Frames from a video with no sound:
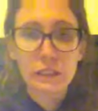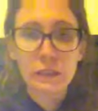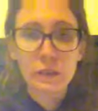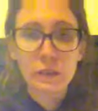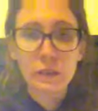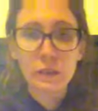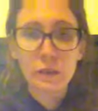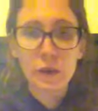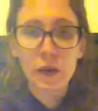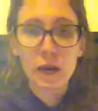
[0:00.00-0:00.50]
do
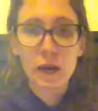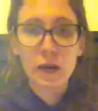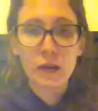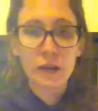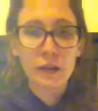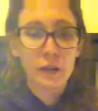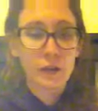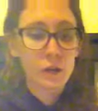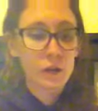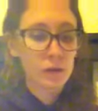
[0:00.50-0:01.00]
so hot
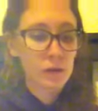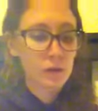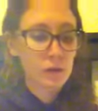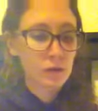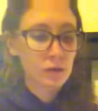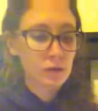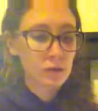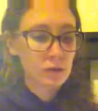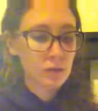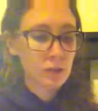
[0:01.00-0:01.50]
on
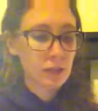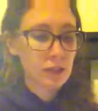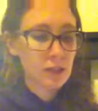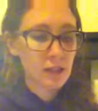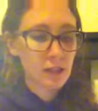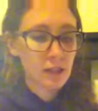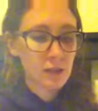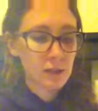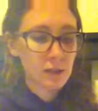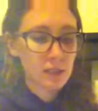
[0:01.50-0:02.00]
those, but
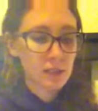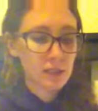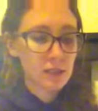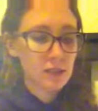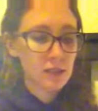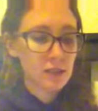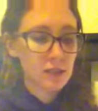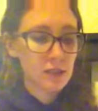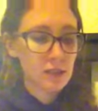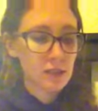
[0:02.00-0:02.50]
not a big
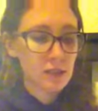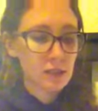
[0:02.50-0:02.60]
deal.